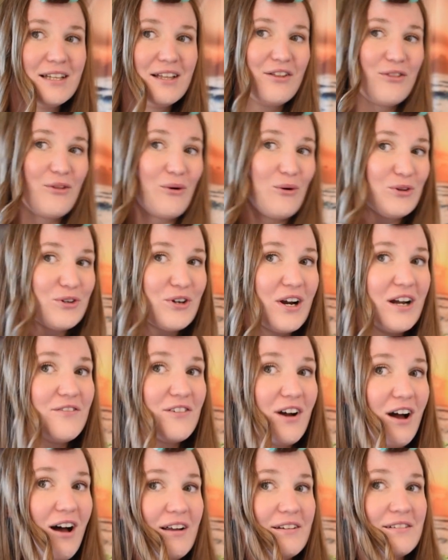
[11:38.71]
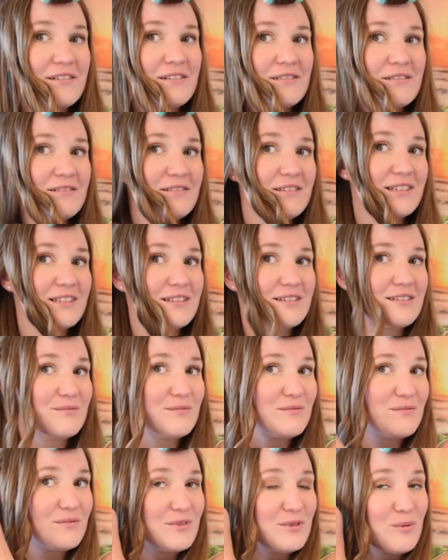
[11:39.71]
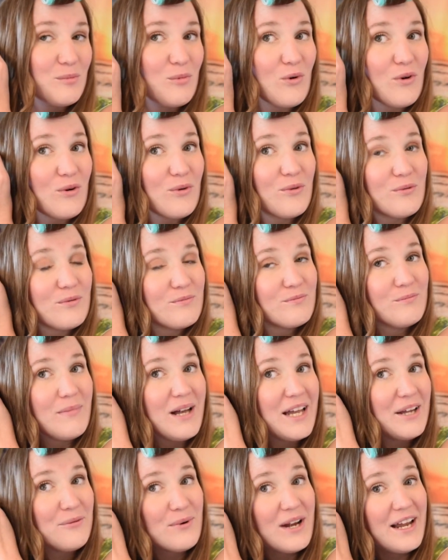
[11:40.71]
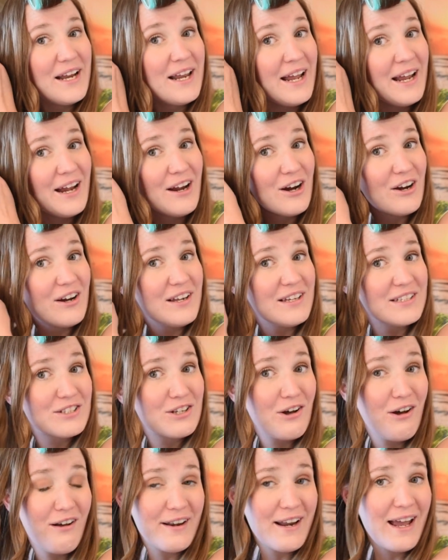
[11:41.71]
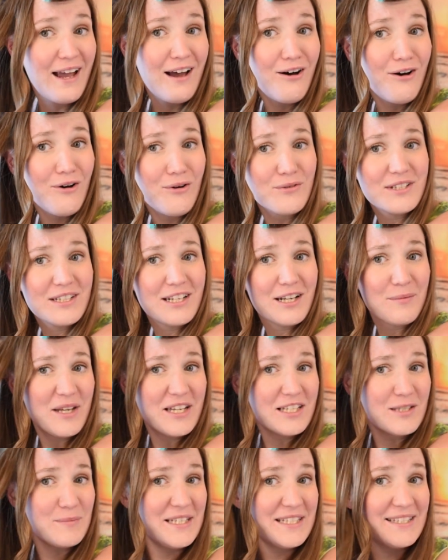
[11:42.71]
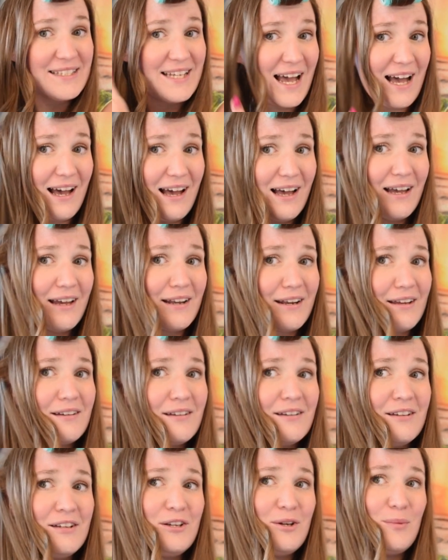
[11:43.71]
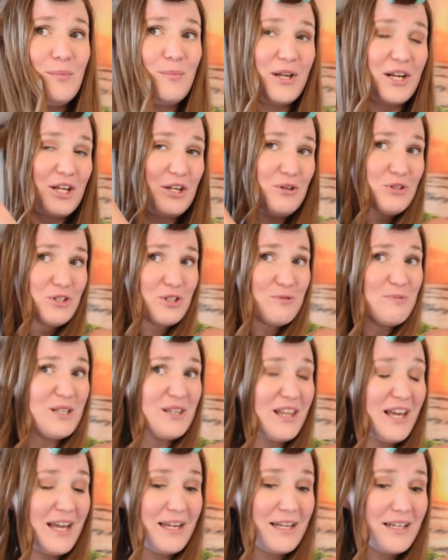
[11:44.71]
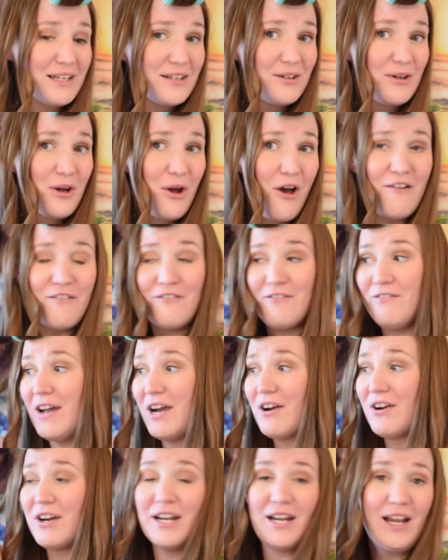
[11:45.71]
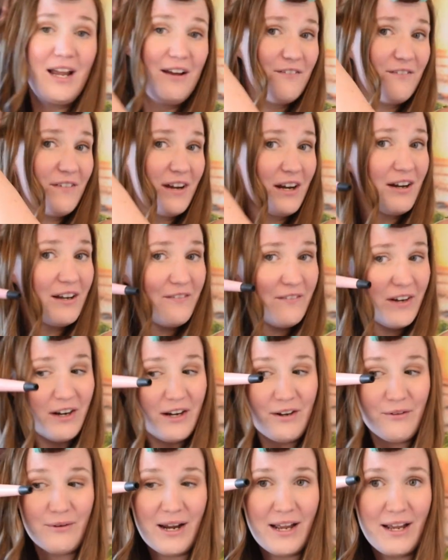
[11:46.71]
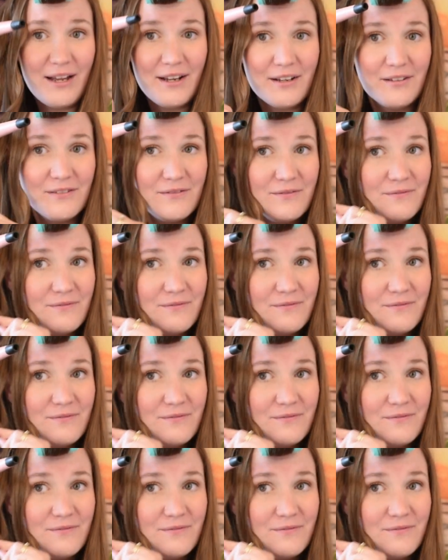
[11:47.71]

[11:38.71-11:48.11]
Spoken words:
The older I've gotten, the more my red hair has gone out, and it makes me sad. But it used to be like very, very, very red.